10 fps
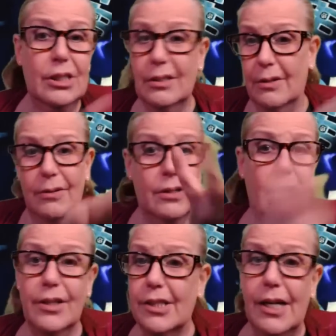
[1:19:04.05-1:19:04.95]
They're
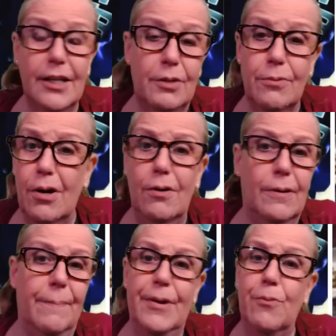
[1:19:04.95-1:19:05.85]
on the side of the road,
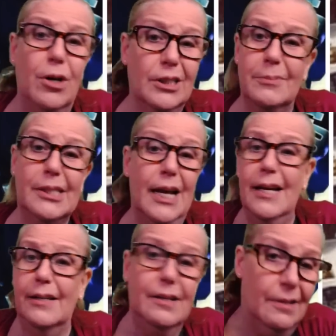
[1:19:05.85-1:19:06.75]
and he walks up and says,
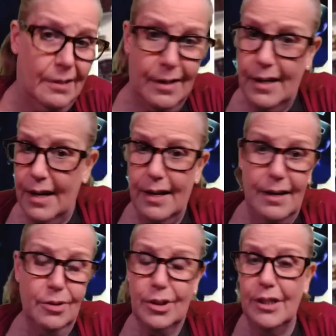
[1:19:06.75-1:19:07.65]
"Hey, here, hey, I
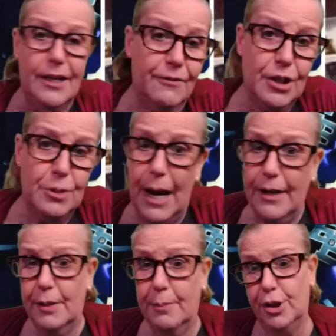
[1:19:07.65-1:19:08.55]
was going to give this back
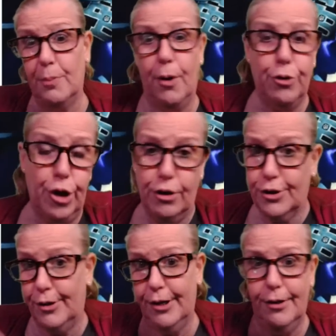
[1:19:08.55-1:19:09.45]
to you, but you're both here,
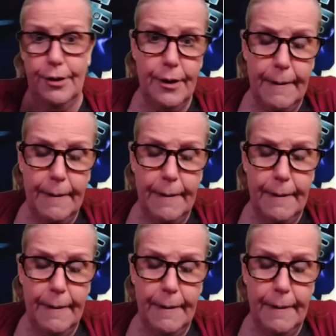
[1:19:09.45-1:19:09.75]
so here."